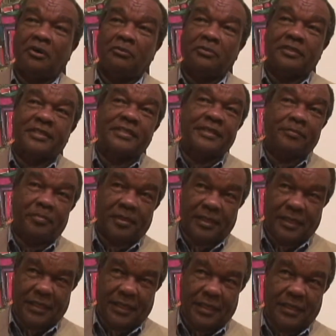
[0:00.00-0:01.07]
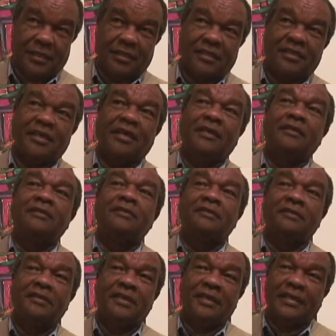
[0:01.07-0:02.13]
with sepia ink, and
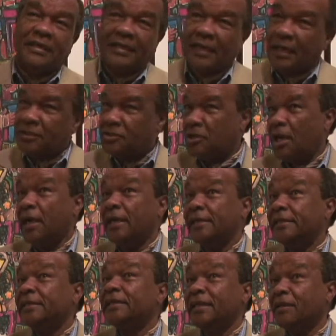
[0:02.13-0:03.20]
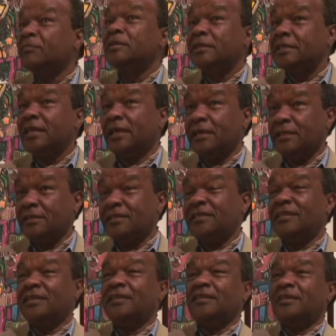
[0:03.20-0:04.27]
I try and
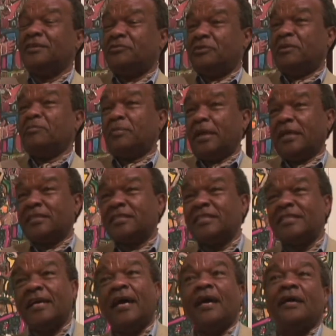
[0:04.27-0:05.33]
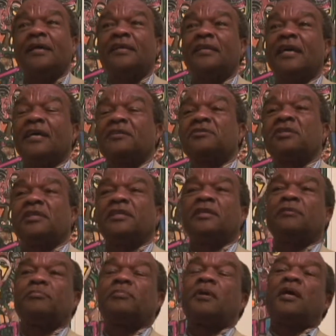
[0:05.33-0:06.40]
imitate Rembrandt's style. I actually
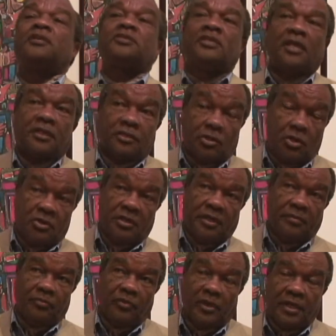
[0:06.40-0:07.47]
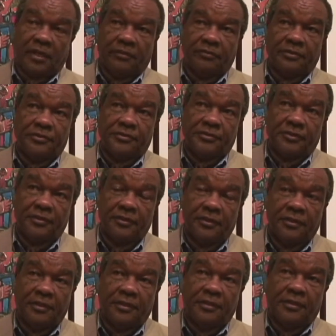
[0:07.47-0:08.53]
did a project on him when I was
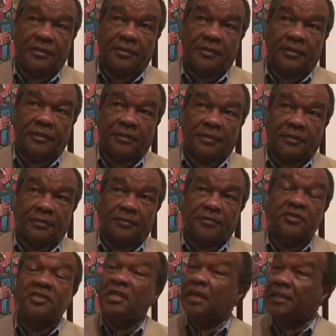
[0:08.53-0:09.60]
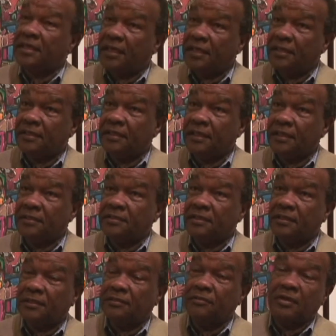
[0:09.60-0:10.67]
studying at
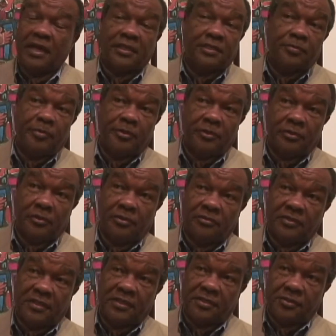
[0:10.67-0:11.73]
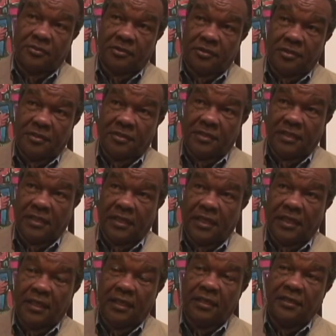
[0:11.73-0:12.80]
Rijksbureau Kunsthistorisches in The
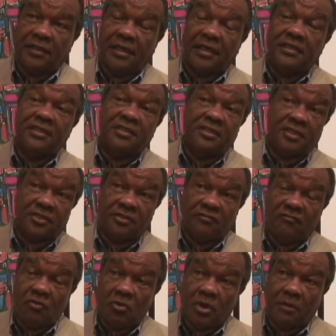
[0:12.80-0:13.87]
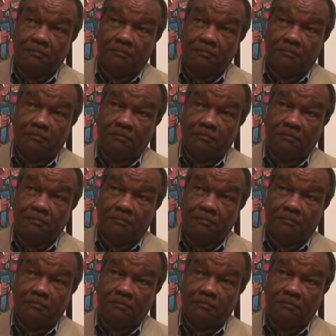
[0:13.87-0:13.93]
Hague in 1964.